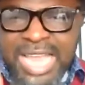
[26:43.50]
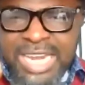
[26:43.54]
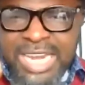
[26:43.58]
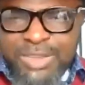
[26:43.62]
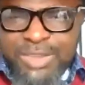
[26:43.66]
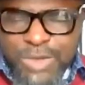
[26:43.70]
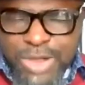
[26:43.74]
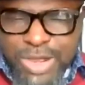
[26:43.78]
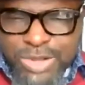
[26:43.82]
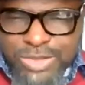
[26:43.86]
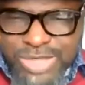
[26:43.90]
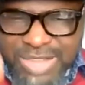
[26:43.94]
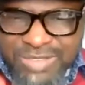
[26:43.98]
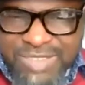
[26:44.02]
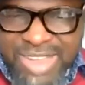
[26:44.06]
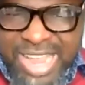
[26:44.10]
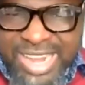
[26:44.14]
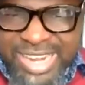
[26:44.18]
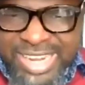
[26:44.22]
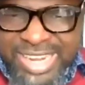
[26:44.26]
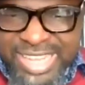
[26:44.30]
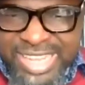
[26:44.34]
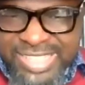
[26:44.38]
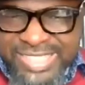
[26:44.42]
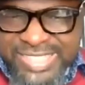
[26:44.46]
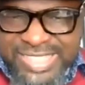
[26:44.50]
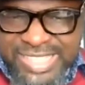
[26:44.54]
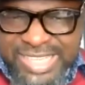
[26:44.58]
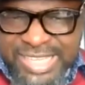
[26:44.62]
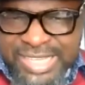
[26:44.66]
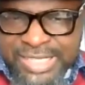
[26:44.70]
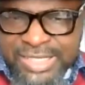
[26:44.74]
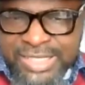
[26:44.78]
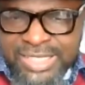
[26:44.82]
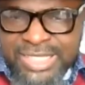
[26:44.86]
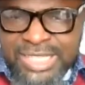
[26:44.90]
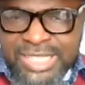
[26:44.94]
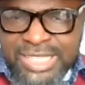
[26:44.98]
And if for whatever
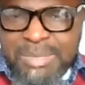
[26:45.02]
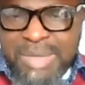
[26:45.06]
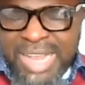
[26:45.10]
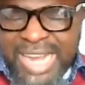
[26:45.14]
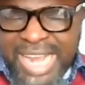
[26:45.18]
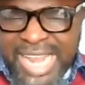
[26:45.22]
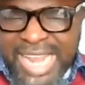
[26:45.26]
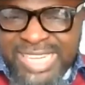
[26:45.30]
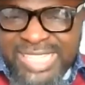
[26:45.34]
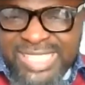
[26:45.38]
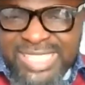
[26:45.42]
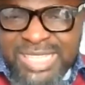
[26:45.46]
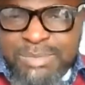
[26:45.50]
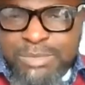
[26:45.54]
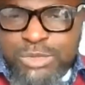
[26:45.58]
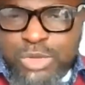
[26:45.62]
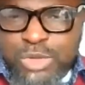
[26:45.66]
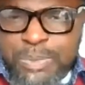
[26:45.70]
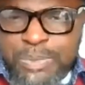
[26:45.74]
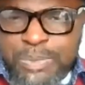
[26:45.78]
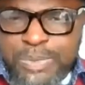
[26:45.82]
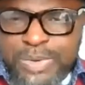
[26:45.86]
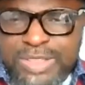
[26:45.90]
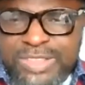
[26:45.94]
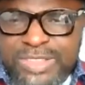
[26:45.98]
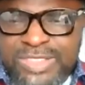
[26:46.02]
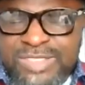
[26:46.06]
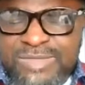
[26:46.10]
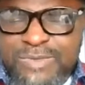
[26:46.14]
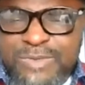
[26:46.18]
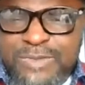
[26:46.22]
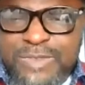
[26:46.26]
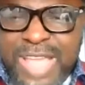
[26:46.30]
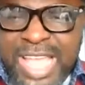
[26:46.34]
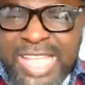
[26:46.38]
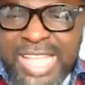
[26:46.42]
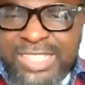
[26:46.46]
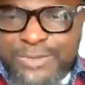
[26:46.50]
reason, the mechanism to
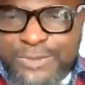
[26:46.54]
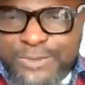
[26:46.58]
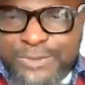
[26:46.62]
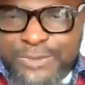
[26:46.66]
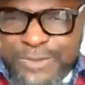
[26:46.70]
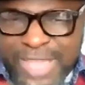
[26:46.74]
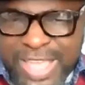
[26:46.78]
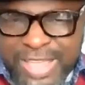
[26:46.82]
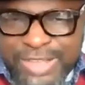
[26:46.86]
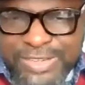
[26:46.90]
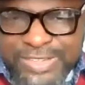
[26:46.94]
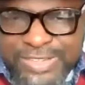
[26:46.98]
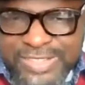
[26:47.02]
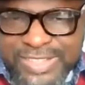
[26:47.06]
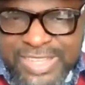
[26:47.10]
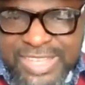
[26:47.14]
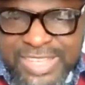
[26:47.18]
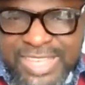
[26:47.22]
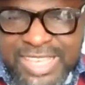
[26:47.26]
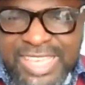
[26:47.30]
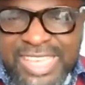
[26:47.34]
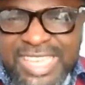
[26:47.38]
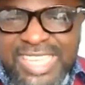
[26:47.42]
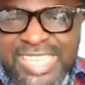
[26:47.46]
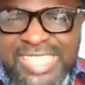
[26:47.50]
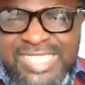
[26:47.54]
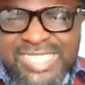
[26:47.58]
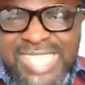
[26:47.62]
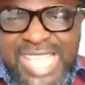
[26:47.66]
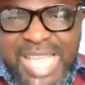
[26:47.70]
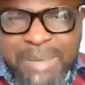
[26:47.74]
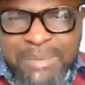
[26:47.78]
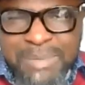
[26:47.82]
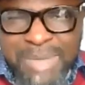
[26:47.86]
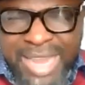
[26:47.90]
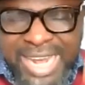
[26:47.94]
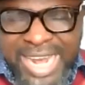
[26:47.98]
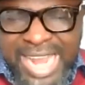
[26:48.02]
prevent fails, is
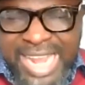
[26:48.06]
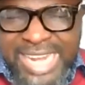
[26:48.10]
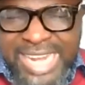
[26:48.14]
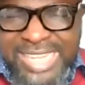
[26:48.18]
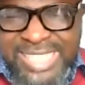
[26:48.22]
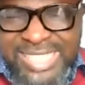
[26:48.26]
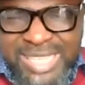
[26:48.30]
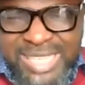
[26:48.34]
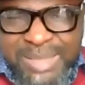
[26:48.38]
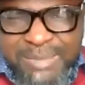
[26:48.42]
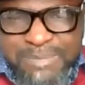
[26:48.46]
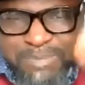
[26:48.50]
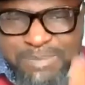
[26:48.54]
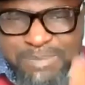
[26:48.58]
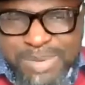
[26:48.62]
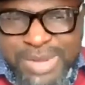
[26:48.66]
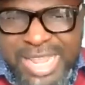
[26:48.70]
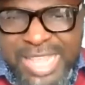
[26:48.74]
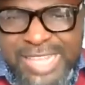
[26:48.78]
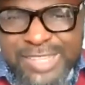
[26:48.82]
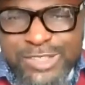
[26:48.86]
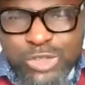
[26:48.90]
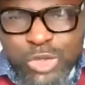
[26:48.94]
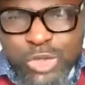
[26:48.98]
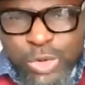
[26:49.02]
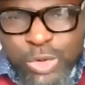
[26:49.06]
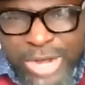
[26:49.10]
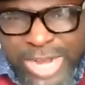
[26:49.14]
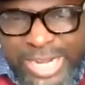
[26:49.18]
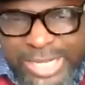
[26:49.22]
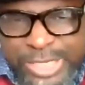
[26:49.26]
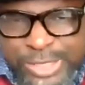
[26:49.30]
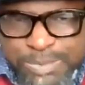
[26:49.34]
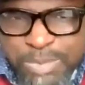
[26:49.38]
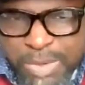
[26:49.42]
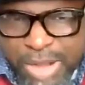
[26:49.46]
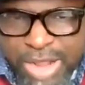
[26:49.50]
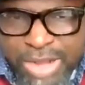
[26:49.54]
there mechanism in place to
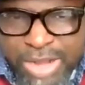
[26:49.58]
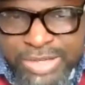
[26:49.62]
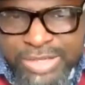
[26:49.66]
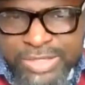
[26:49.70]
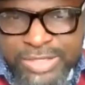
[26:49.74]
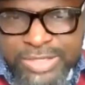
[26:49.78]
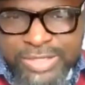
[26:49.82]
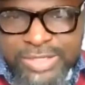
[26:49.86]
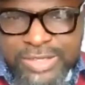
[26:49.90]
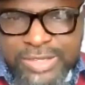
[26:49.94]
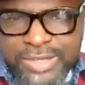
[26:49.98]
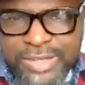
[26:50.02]
respond?